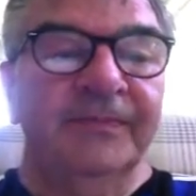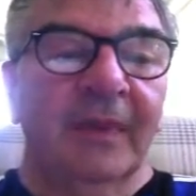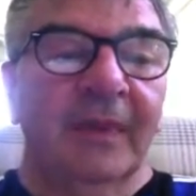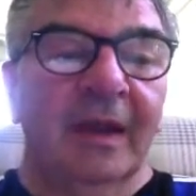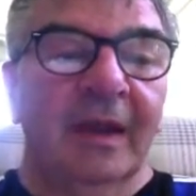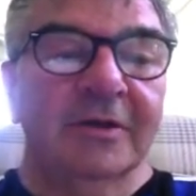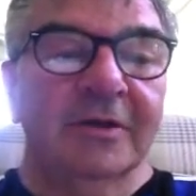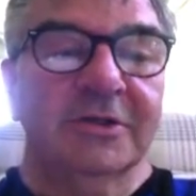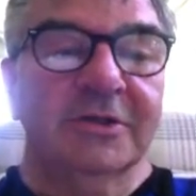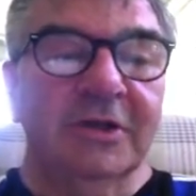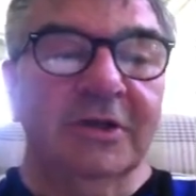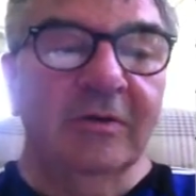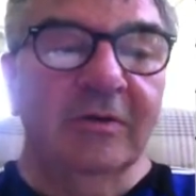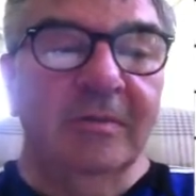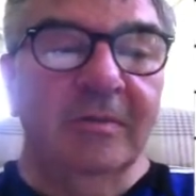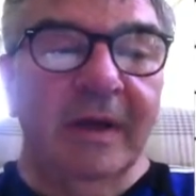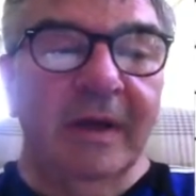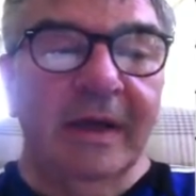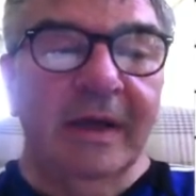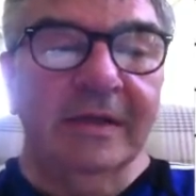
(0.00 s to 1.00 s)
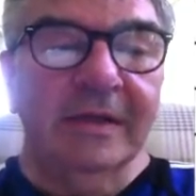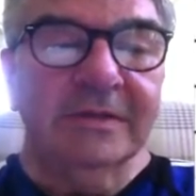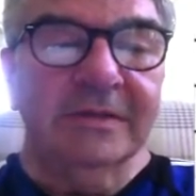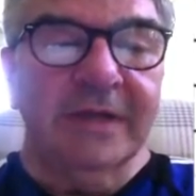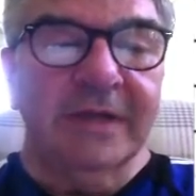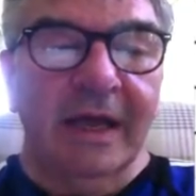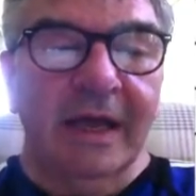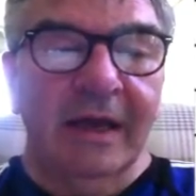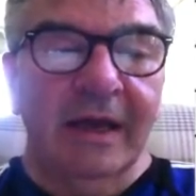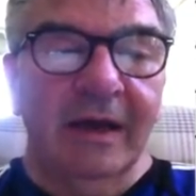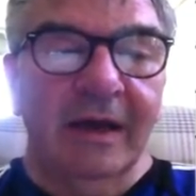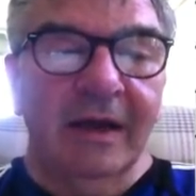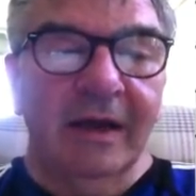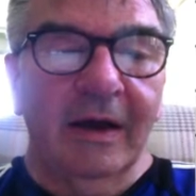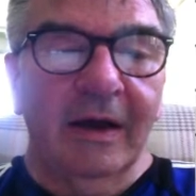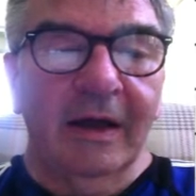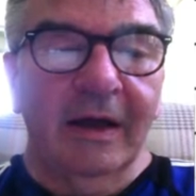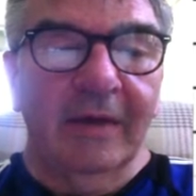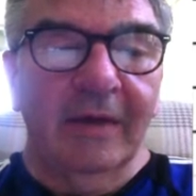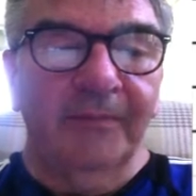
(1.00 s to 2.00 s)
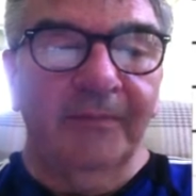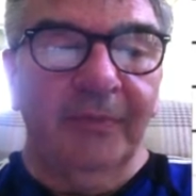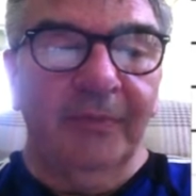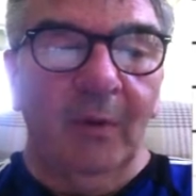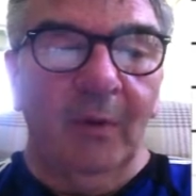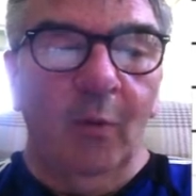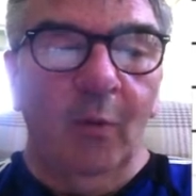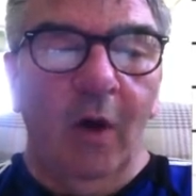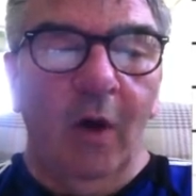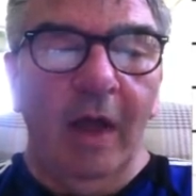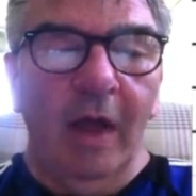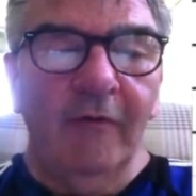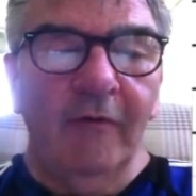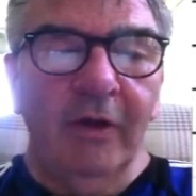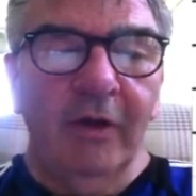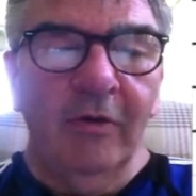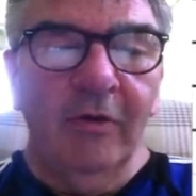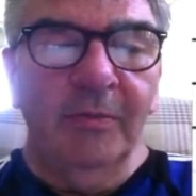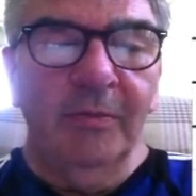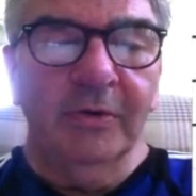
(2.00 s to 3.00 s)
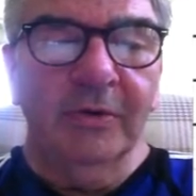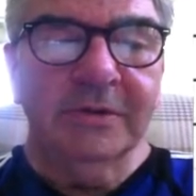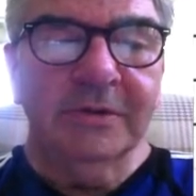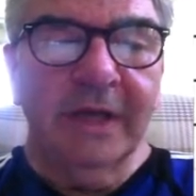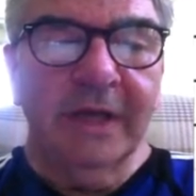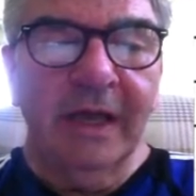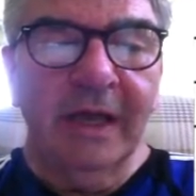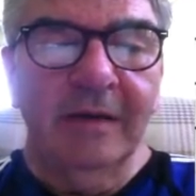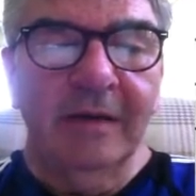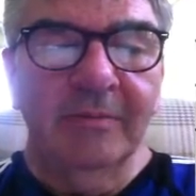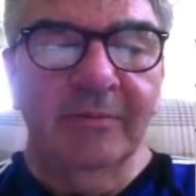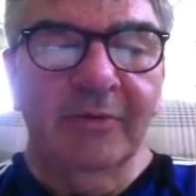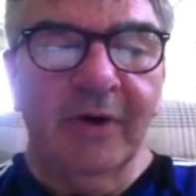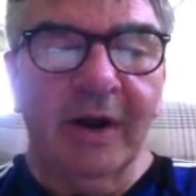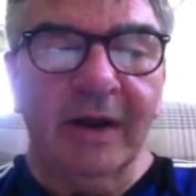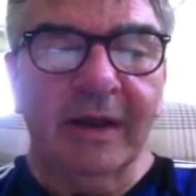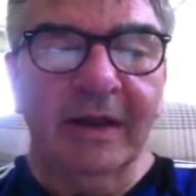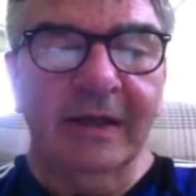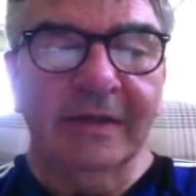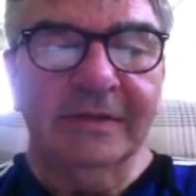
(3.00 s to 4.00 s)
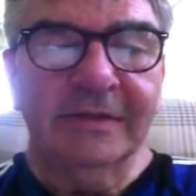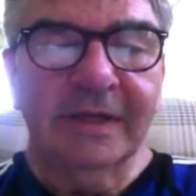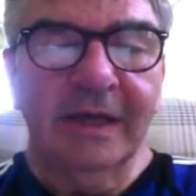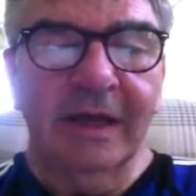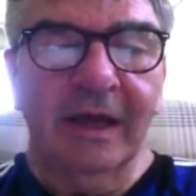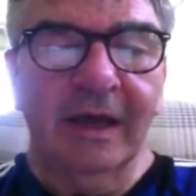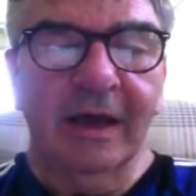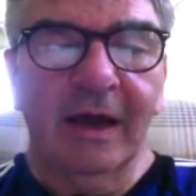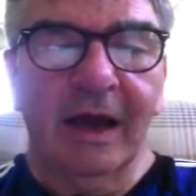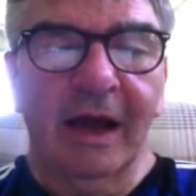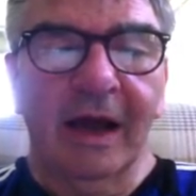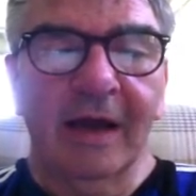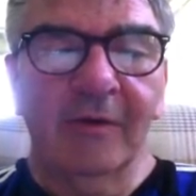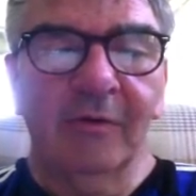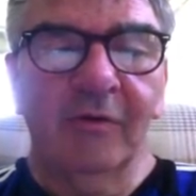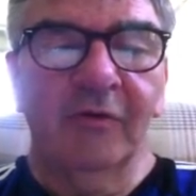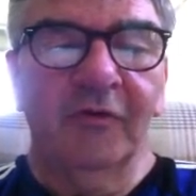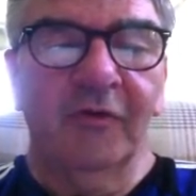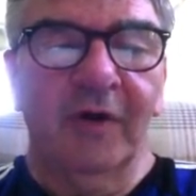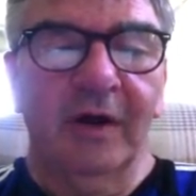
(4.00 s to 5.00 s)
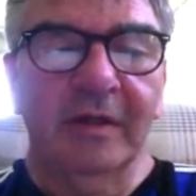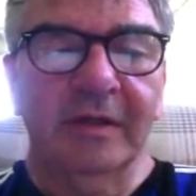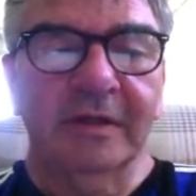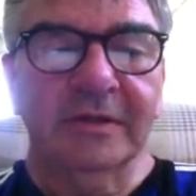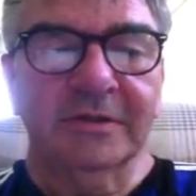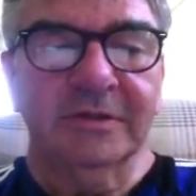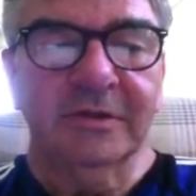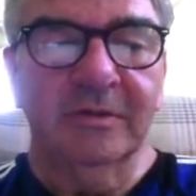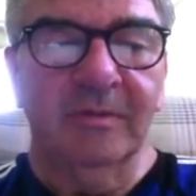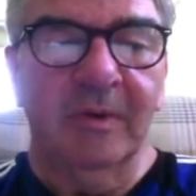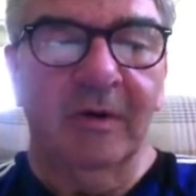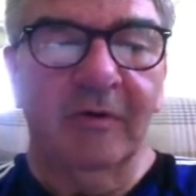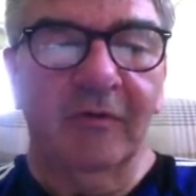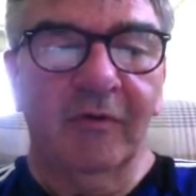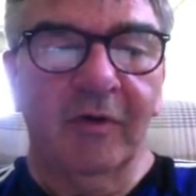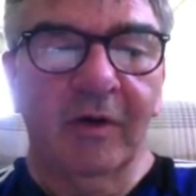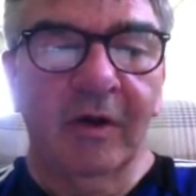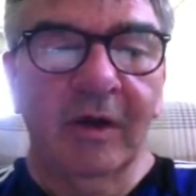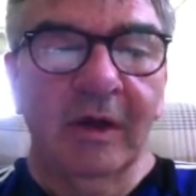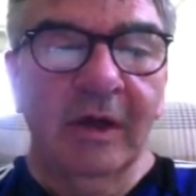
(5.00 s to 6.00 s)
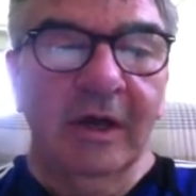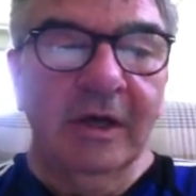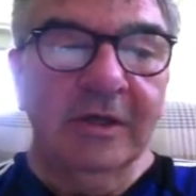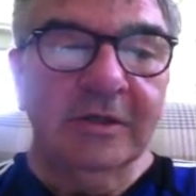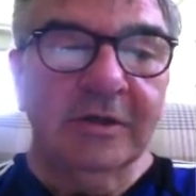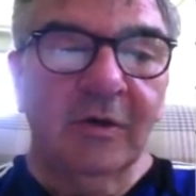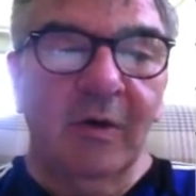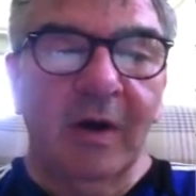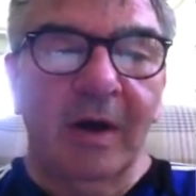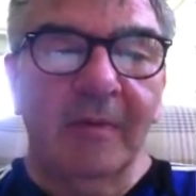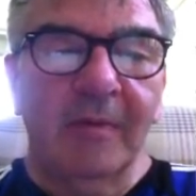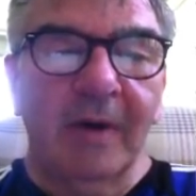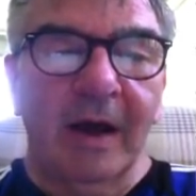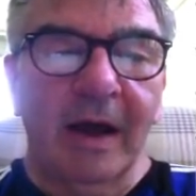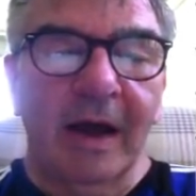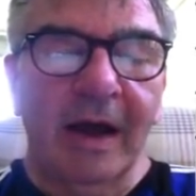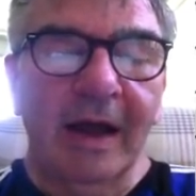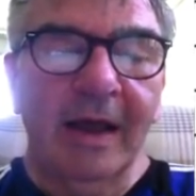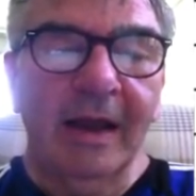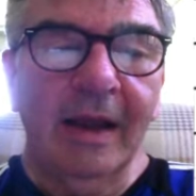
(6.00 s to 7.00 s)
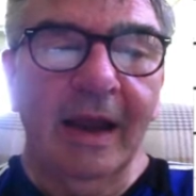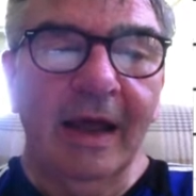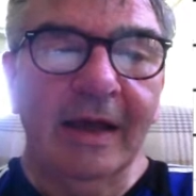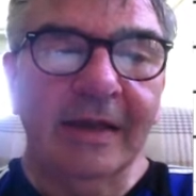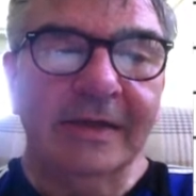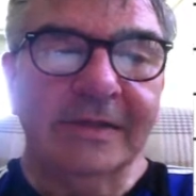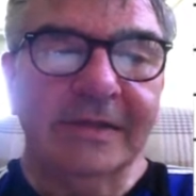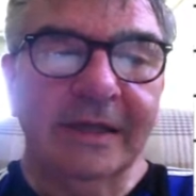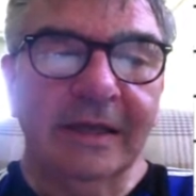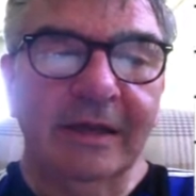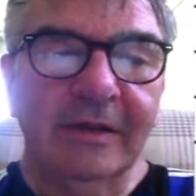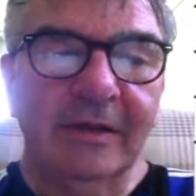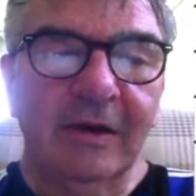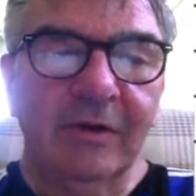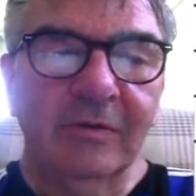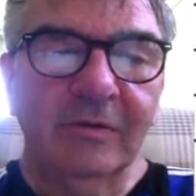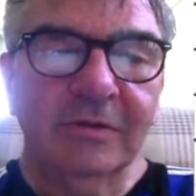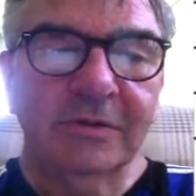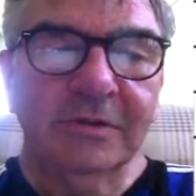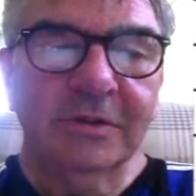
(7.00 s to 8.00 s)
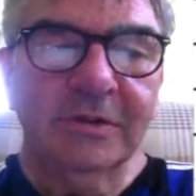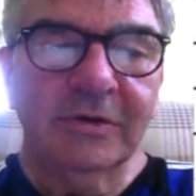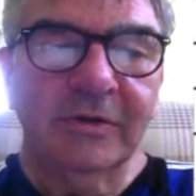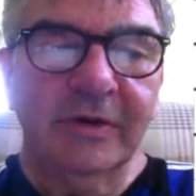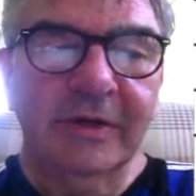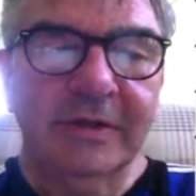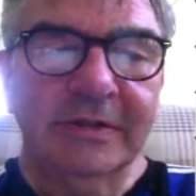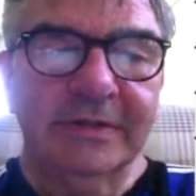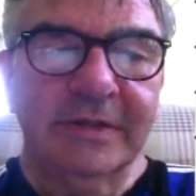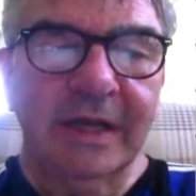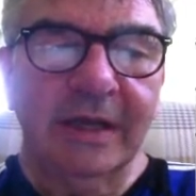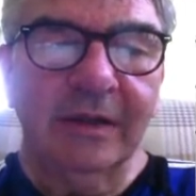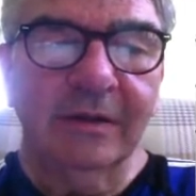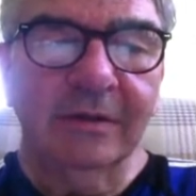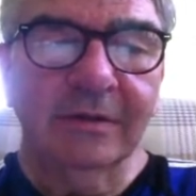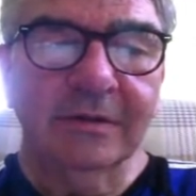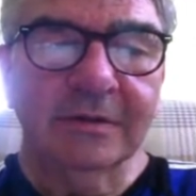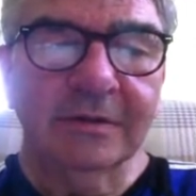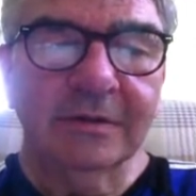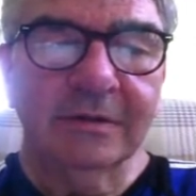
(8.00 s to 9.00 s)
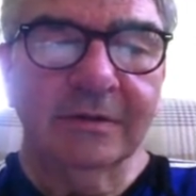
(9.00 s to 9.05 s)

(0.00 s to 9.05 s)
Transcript: Sum, it's saying, whatever you put in brackets here, I will find the sum of. So I'm highlighting those three cells,